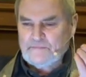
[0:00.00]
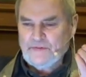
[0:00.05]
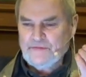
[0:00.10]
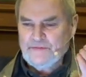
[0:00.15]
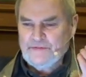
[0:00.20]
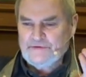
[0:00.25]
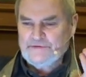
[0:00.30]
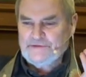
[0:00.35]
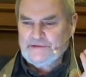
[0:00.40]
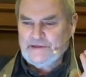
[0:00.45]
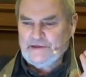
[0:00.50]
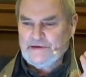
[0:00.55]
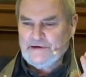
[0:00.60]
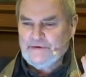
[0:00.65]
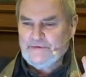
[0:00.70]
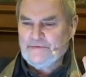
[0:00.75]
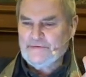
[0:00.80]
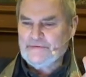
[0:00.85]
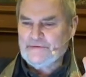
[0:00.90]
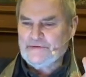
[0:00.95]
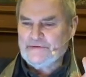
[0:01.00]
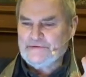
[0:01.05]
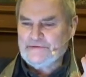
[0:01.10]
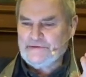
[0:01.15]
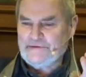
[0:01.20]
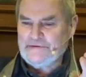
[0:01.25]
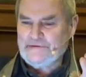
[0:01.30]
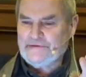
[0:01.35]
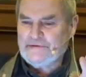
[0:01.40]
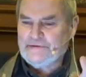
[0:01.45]
know. The tear and the
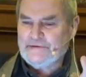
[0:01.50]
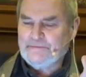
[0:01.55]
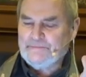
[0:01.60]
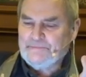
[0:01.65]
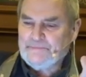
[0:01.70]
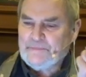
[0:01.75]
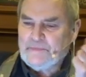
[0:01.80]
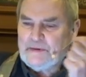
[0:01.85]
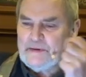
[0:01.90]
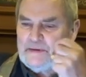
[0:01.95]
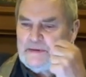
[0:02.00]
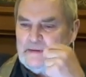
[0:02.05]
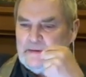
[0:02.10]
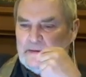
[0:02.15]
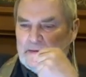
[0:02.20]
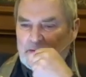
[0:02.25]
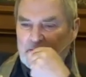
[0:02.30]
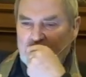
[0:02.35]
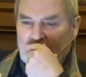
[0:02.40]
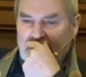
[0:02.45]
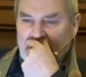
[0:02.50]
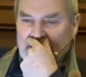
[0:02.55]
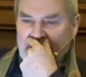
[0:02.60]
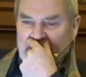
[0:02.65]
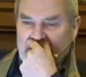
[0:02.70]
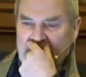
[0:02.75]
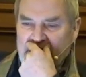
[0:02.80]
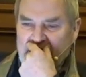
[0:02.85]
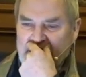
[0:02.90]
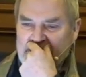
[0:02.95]
tear.
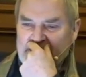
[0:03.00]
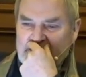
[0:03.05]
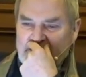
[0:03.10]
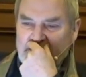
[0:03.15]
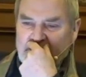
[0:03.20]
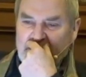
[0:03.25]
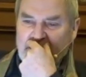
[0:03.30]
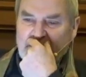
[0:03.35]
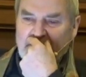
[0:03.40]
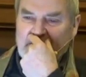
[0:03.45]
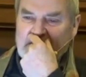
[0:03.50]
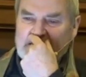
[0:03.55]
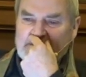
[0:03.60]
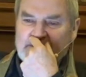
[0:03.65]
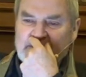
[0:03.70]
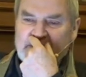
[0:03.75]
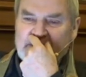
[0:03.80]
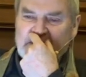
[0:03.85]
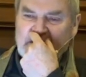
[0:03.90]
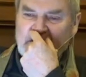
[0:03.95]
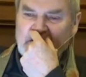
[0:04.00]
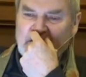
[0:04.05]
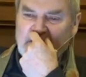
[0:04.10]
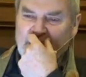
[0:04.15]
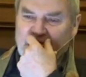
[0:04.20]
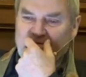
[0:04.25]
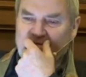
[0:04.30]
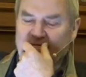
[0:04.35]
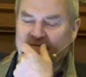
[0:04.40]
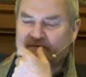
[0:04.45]
And so that makes me think
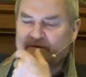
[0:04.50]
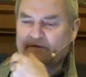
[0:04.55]
of